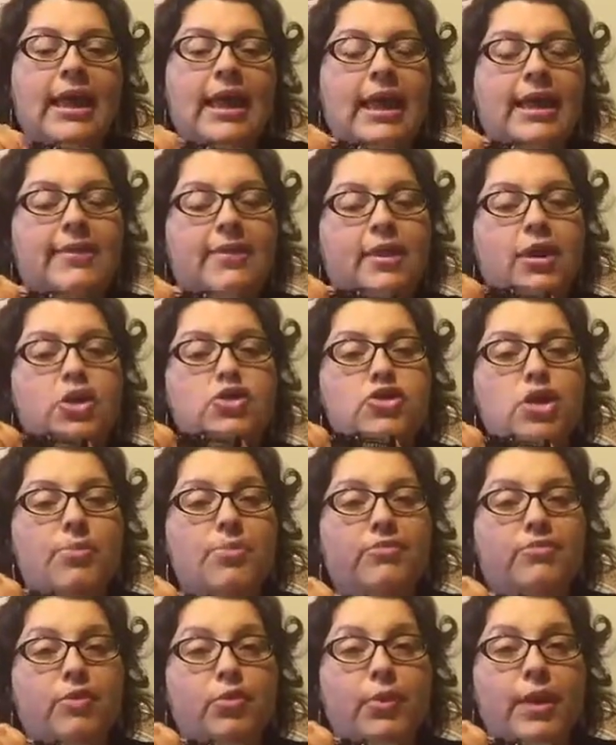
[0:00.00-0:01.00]
and then a drop
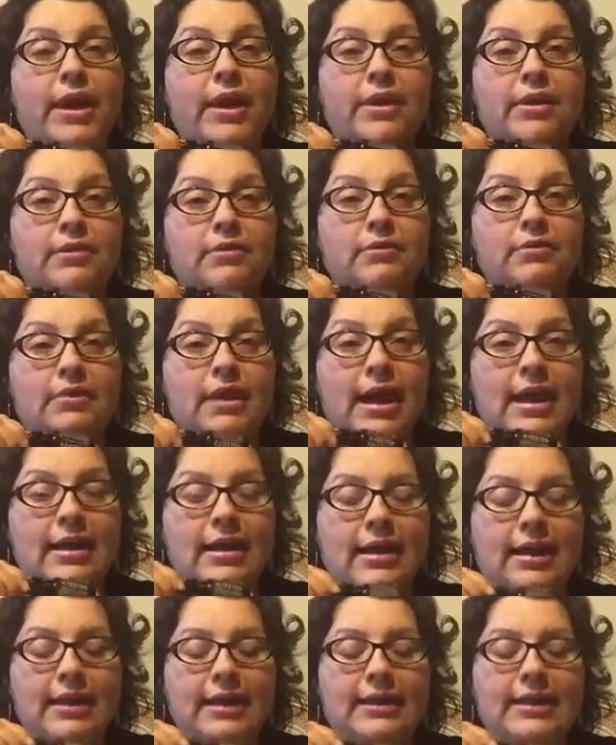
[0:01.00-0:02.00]
of oregano at
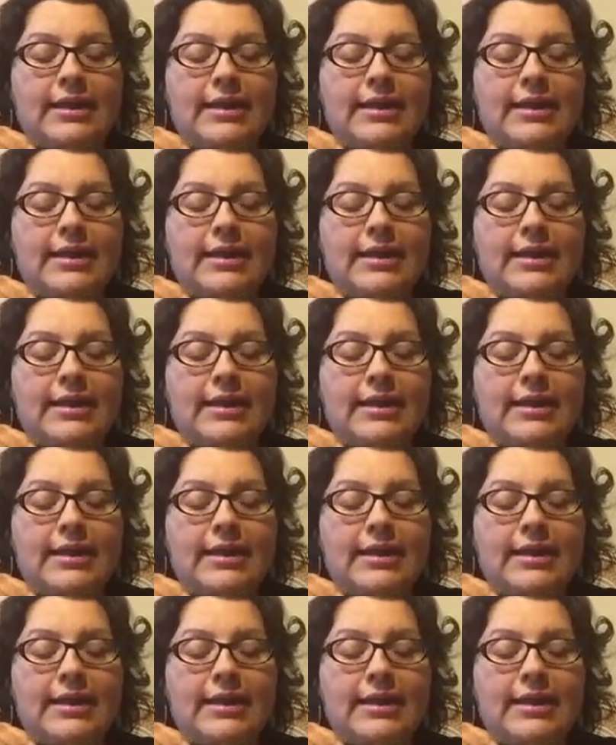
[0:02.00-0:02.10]
night.